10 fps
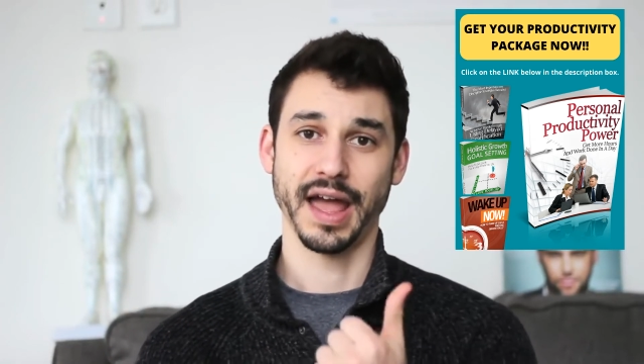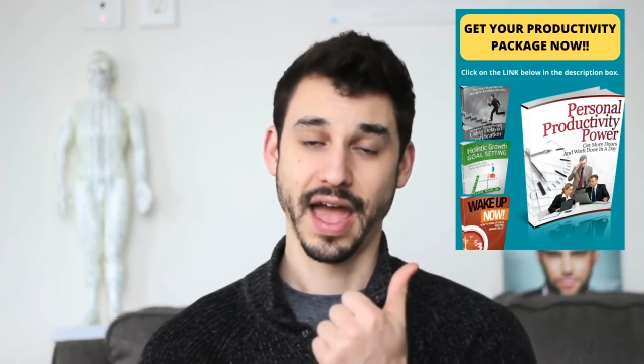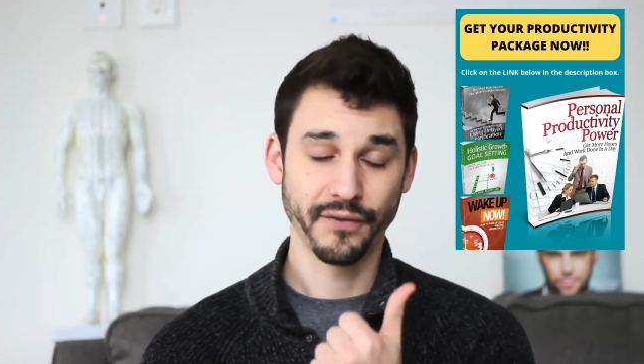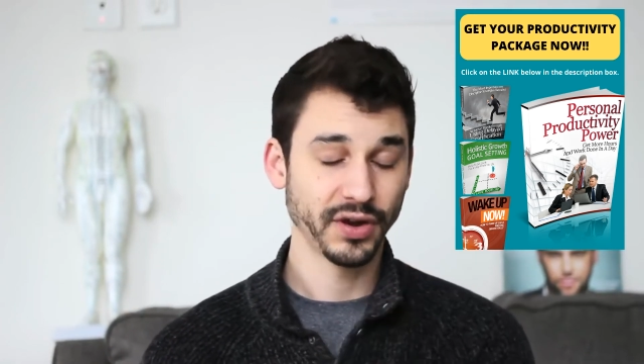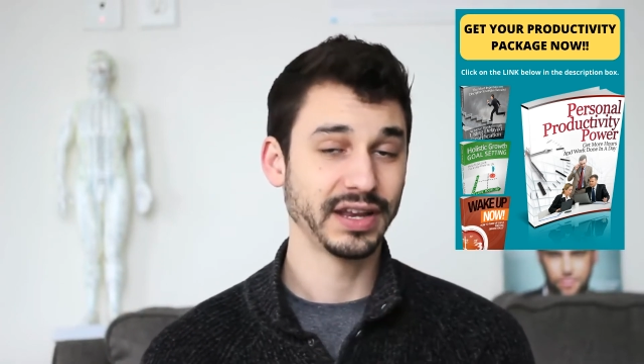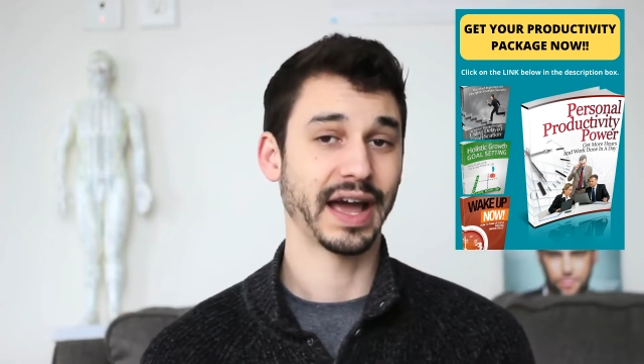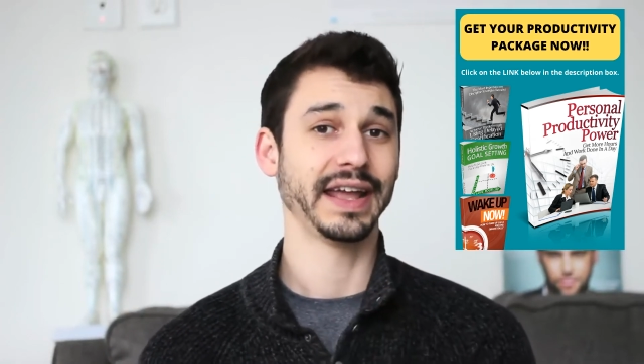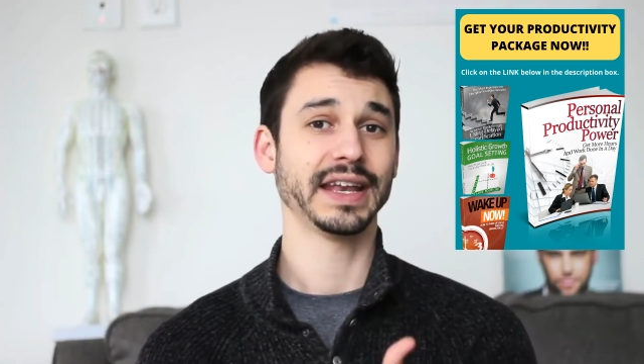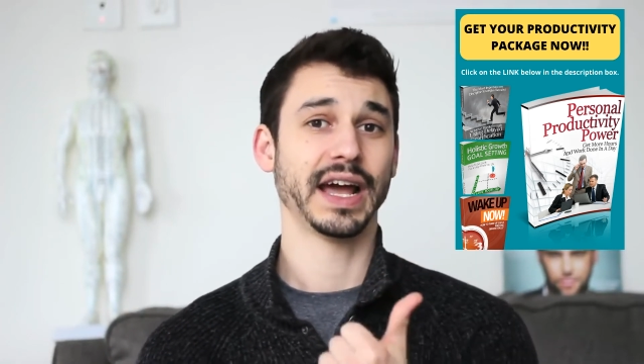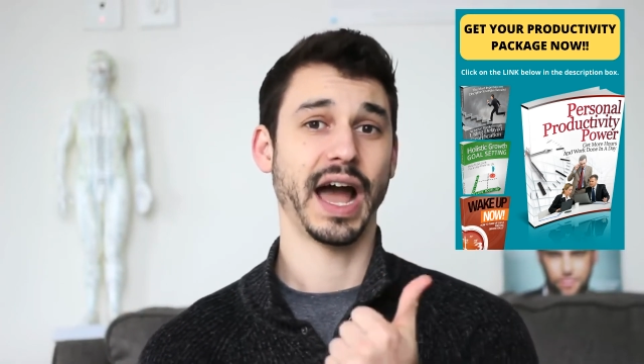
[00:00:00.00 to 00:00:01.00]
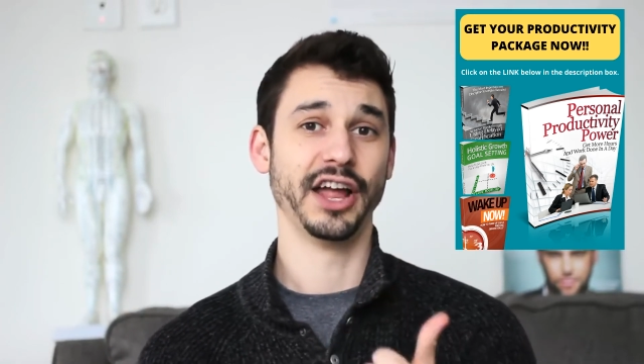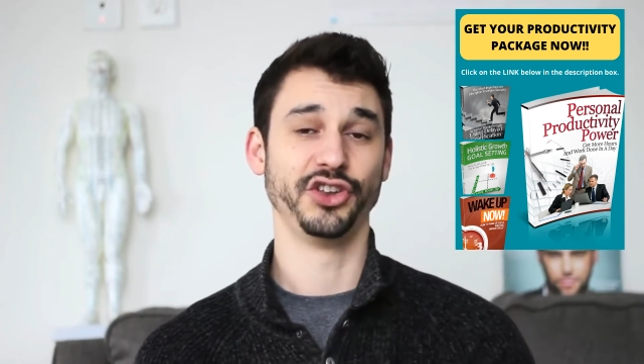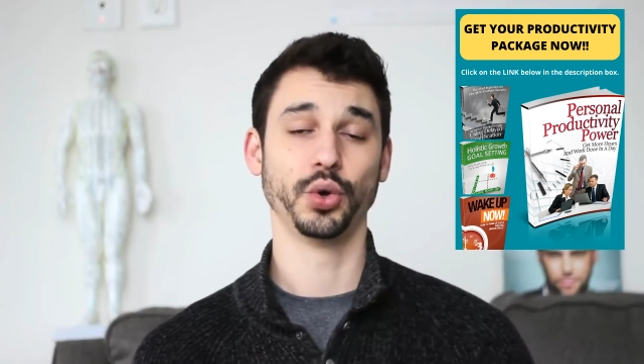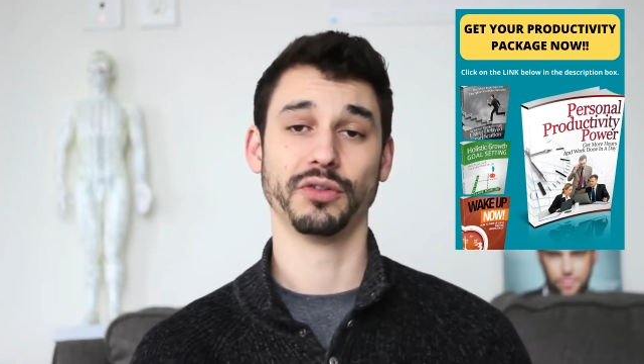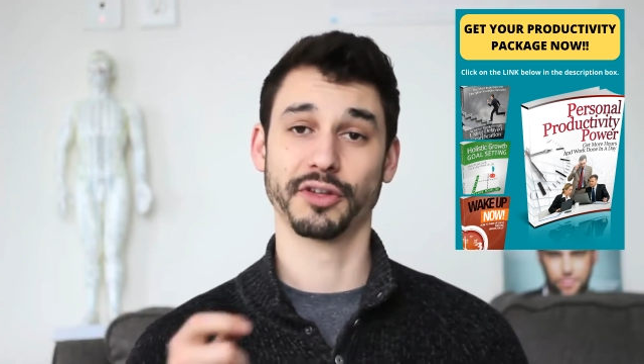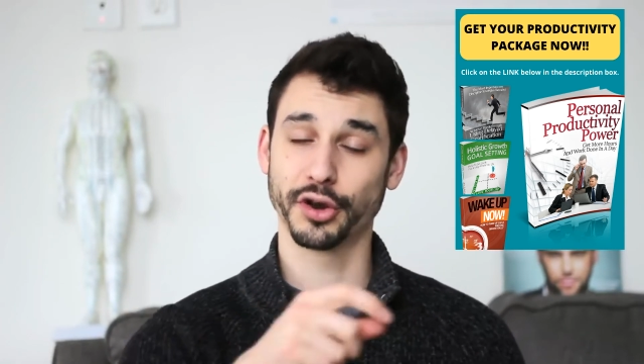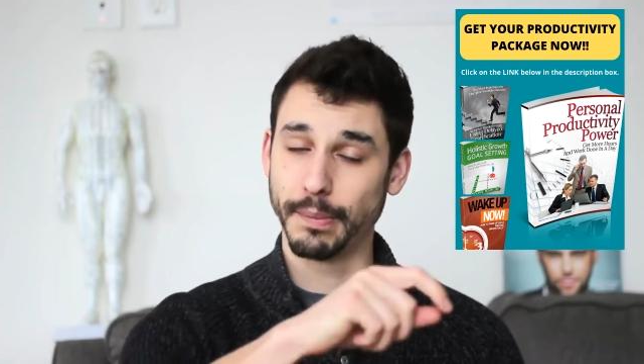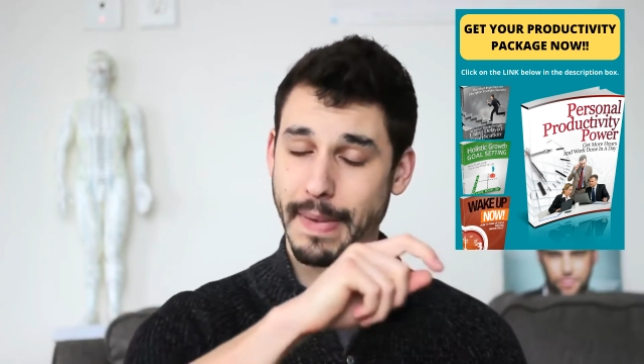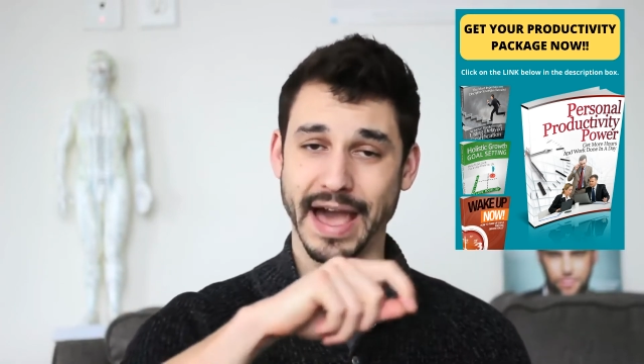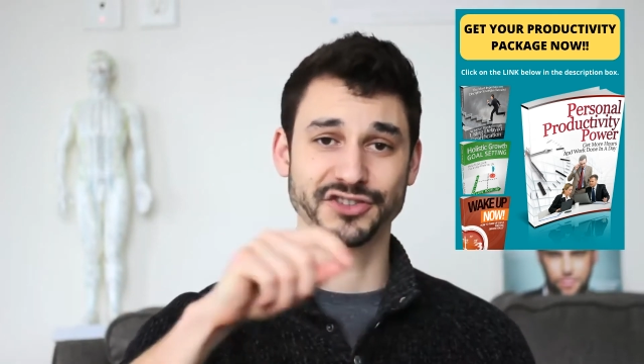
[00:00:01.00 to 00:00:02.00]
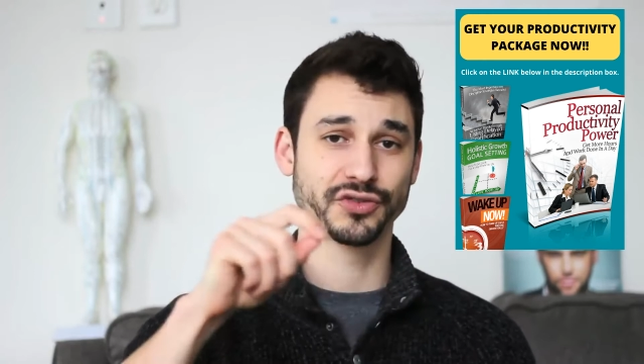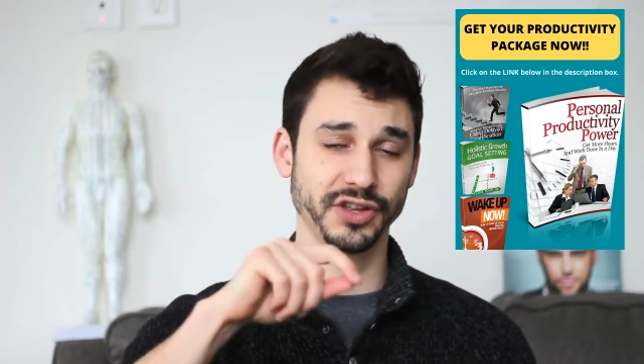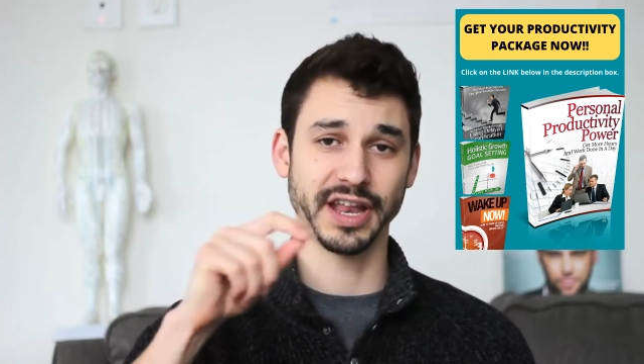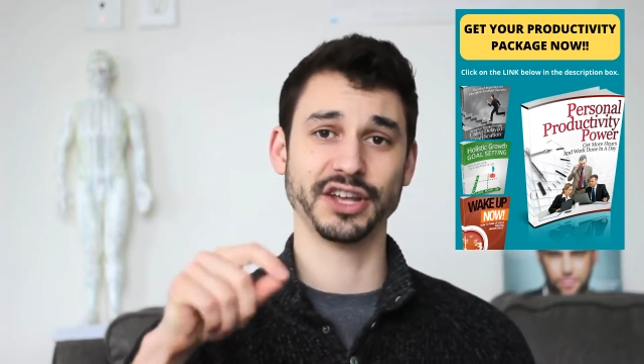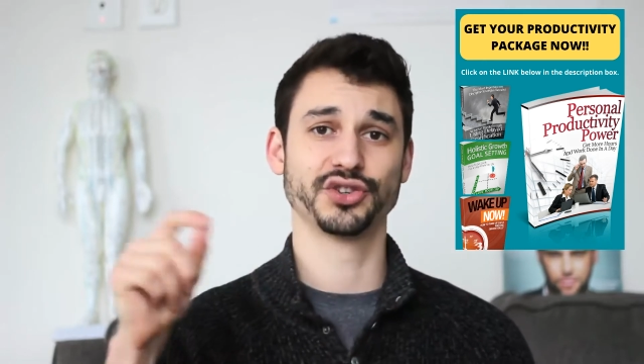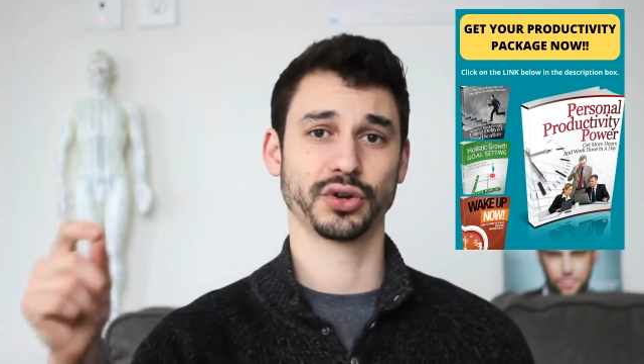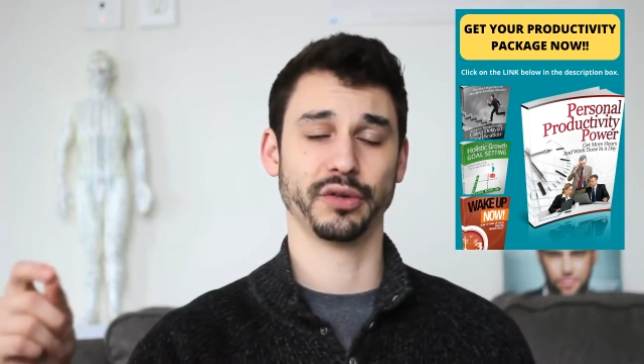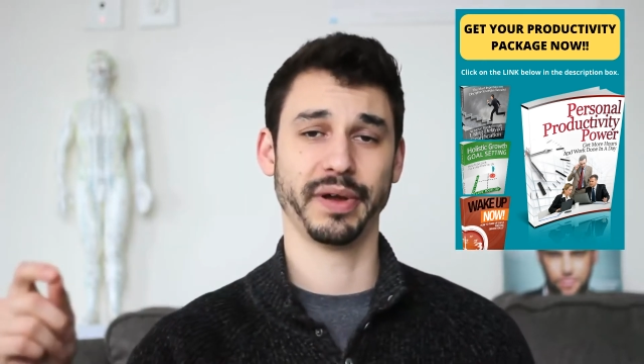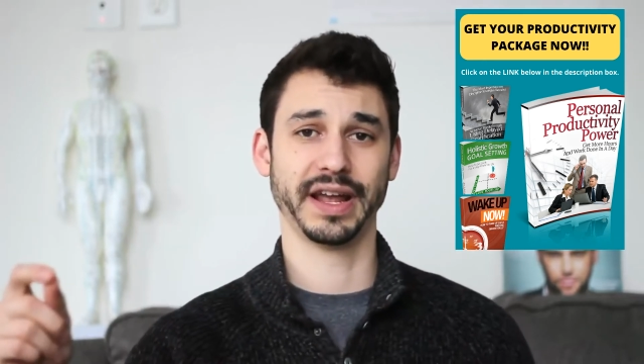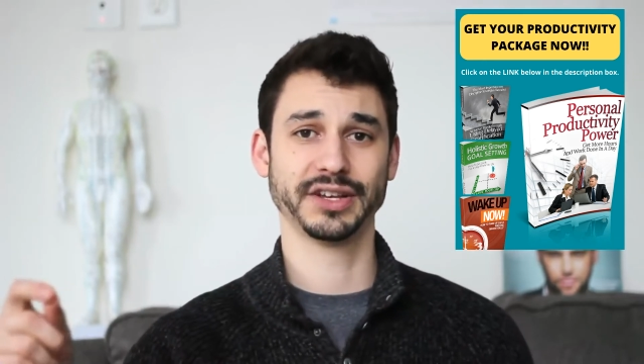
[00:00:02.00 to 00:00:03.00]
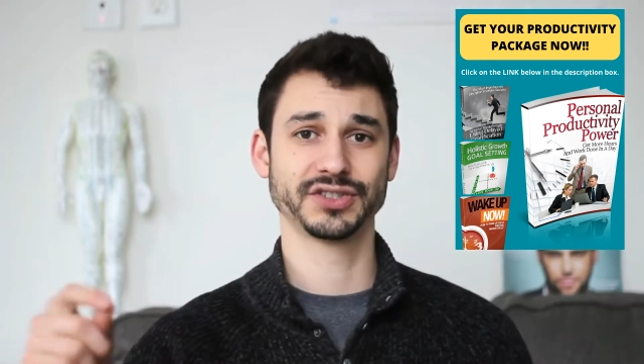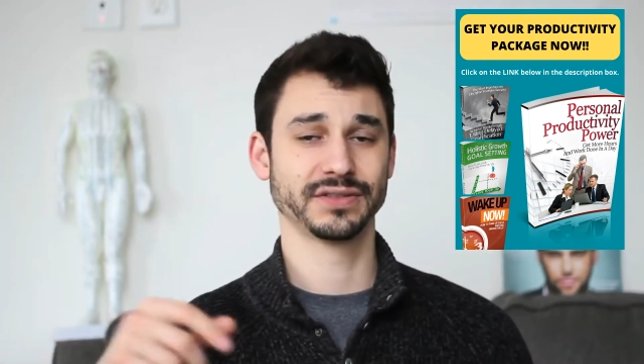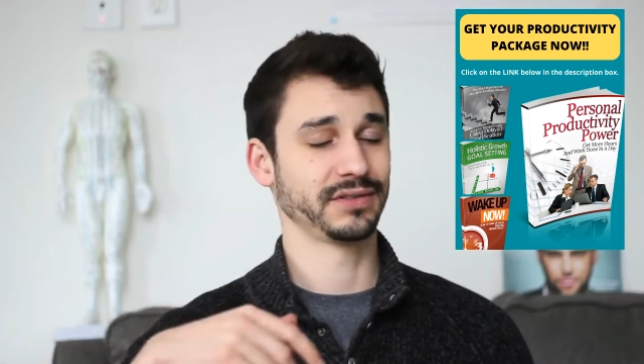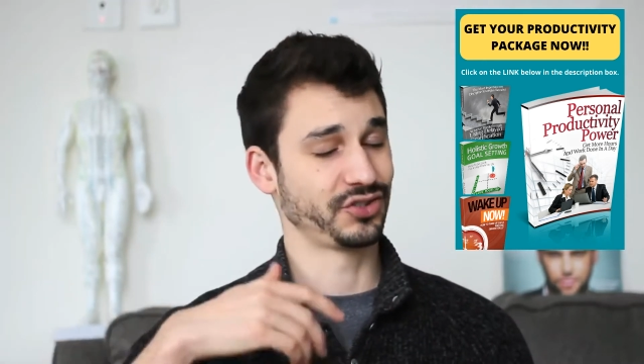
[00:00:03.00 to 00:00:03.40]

every night I do a little master the day journal page.